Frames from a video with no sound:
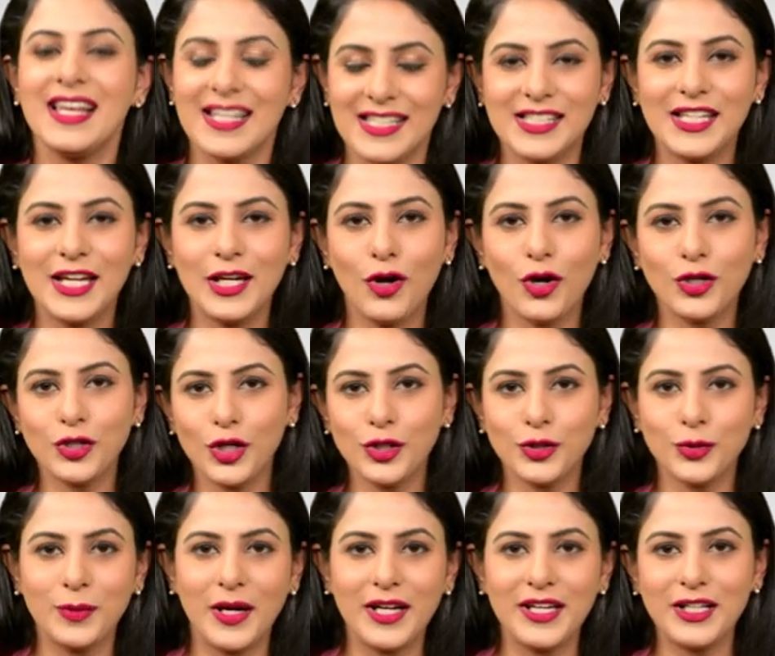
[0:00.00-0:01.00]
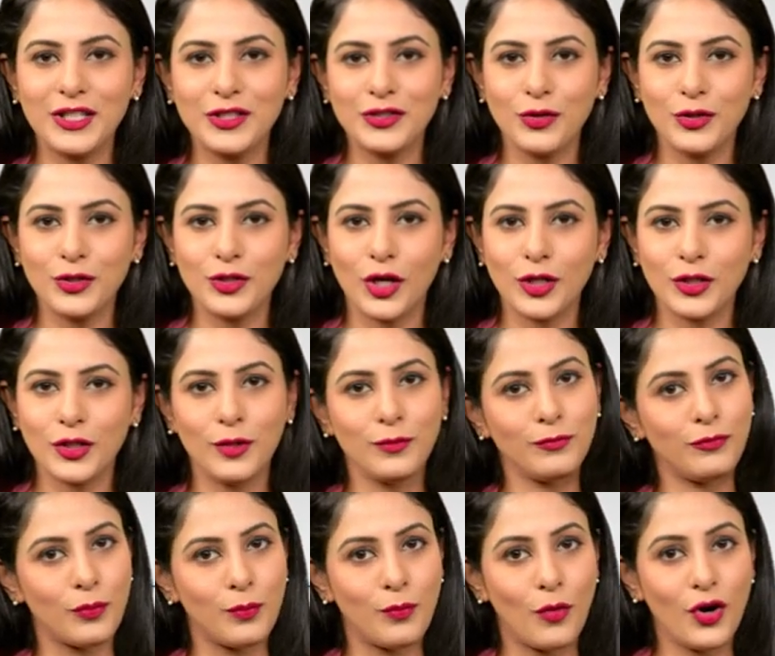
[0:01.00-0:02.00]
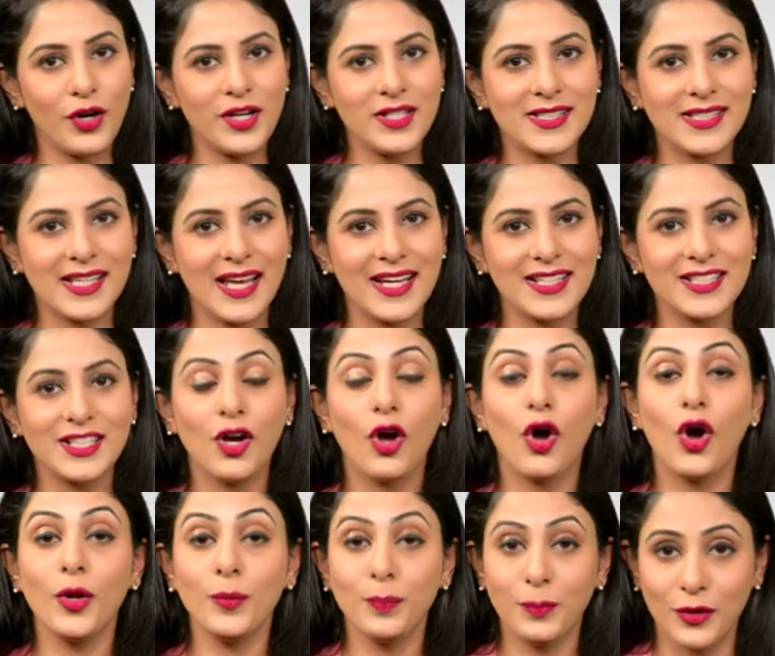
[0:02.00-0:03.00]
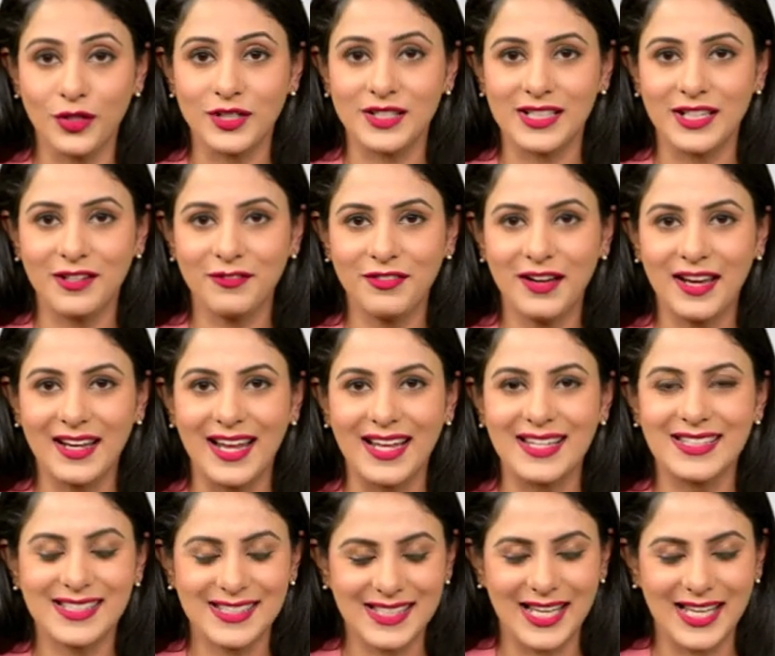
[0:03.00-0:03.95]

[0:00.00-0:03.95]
Stay logged on to moneycontrol.com for more insight on personal finance.